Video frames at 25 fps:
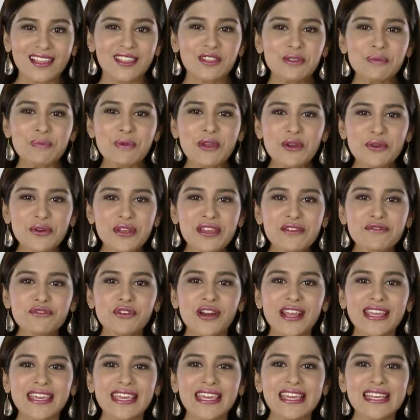The beauty of
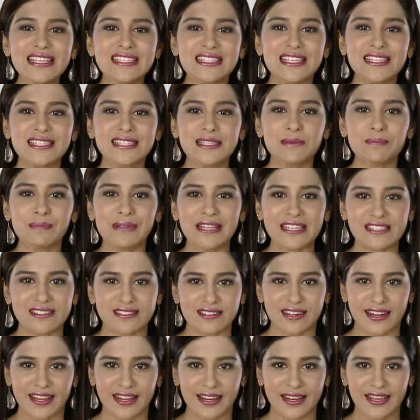Reiki is its
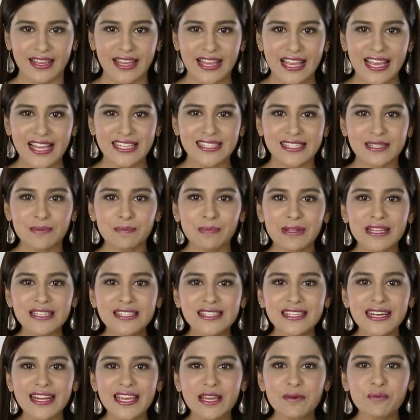
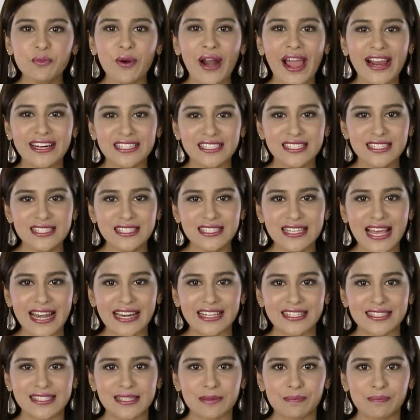simplicity in practice,
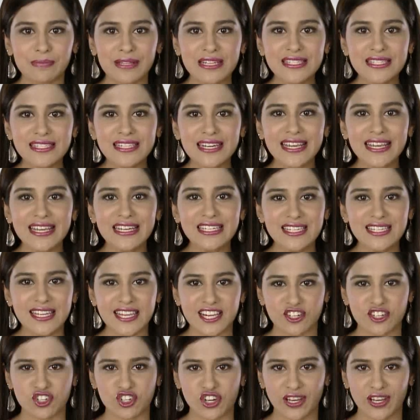and its simplicity in
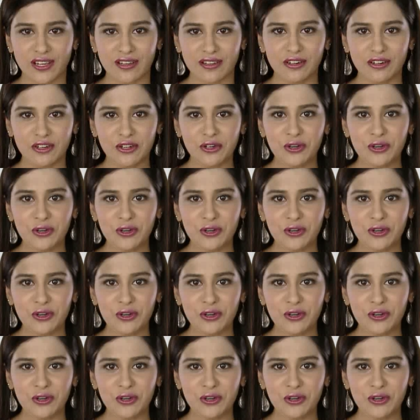teaching.